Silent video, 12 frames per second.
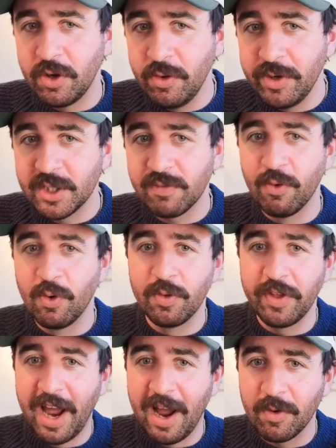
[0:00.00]
who it's for,
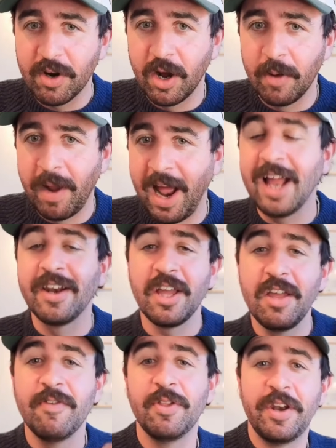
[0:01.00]
the outcome, and
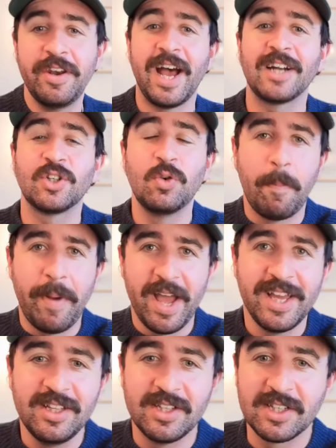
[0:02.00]
even the natural
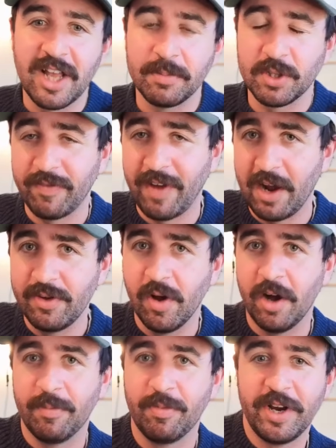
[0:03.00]
paid steps of how you
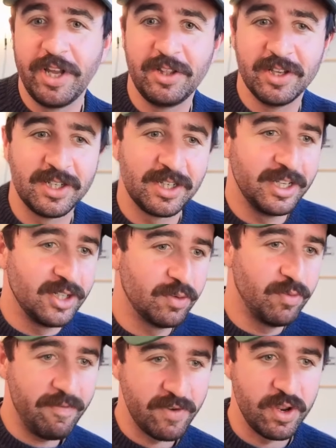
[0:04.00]
upgrade this into
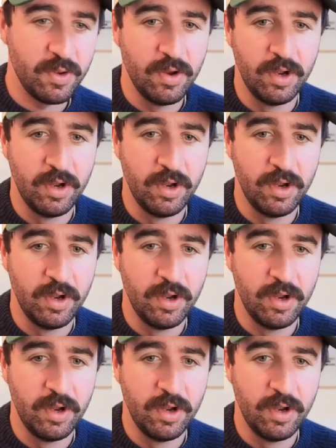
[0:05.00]
revenue.